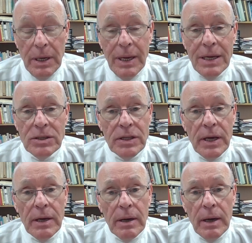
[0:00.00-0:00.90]
Is
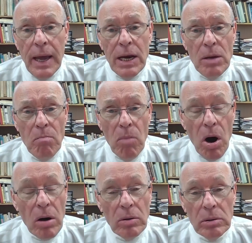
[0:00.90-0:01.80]
there any
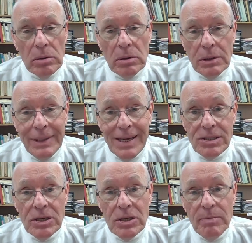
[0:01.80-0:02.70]
moral
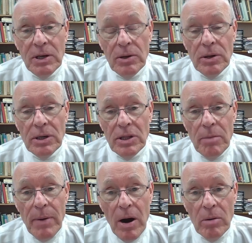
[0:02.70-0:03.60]
lesson to be learned in the
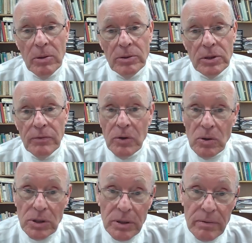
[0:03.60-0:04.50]
parables? Of
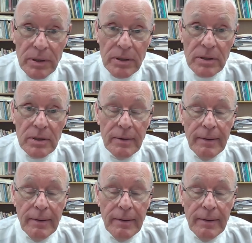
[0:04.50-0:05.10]
course there is.